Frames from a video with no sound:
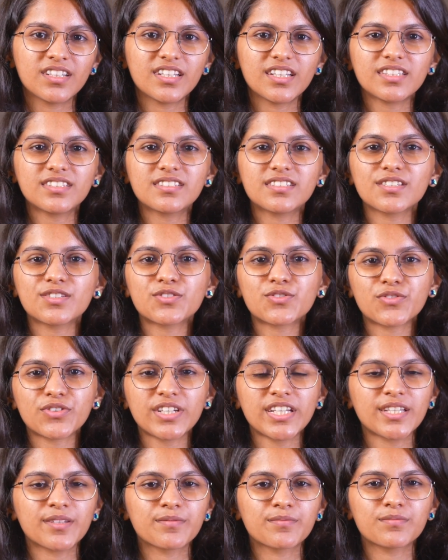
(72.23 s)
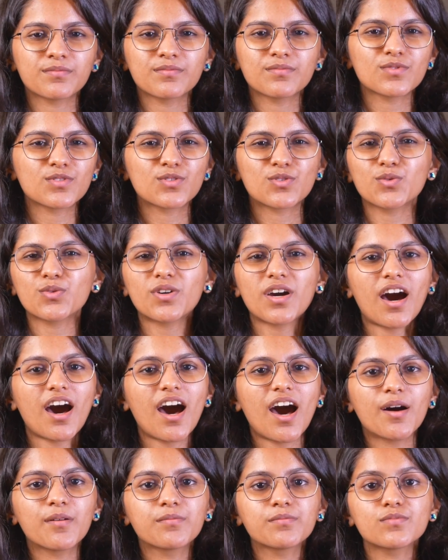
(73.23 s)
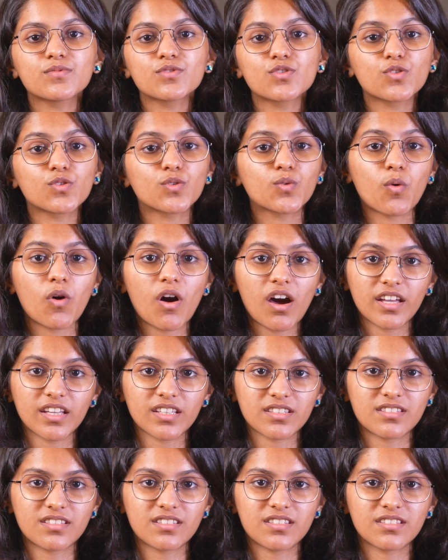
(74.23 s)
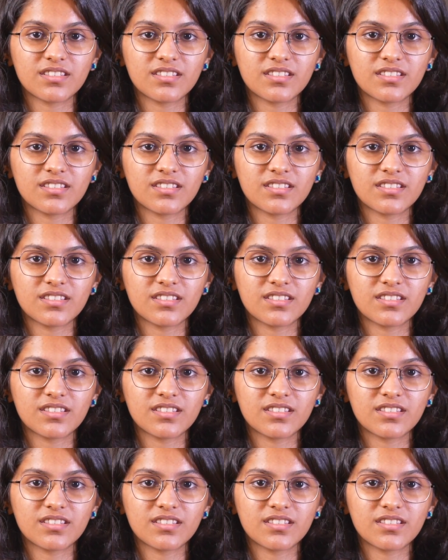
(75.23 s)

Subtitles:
It's a stream, too calm, too quiet.